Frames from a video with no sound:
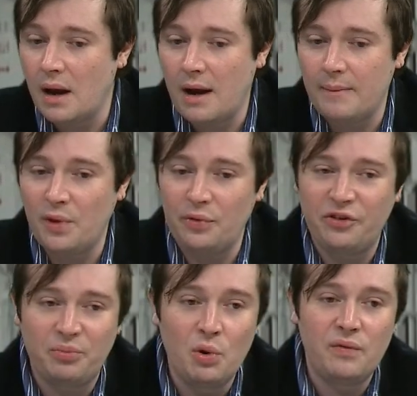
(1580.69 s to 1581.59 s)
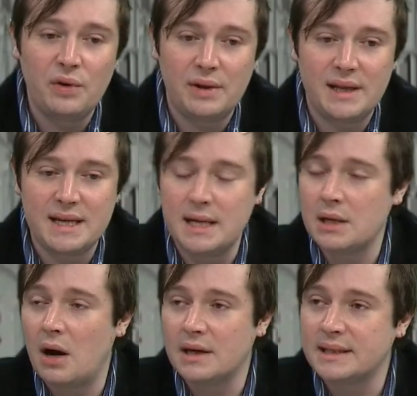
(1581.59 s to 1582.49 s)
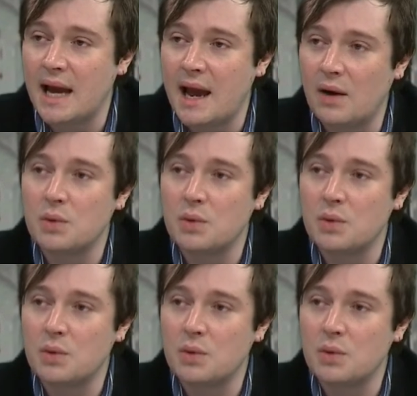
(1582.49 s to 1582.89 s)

they'll just move you to the detox tank,